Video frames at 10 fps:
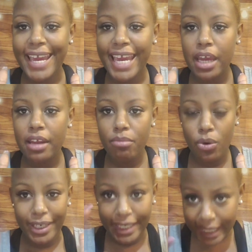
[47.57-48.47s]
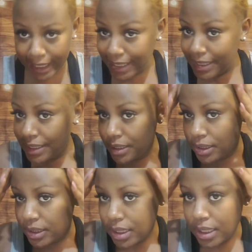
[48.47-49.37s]
and more neat,
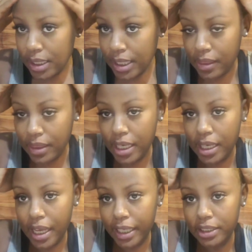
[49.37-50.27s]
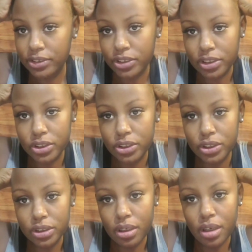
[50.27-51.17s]
and then I can
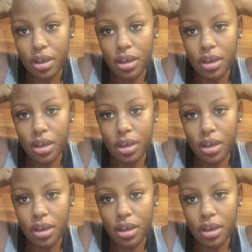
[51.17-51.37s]
just,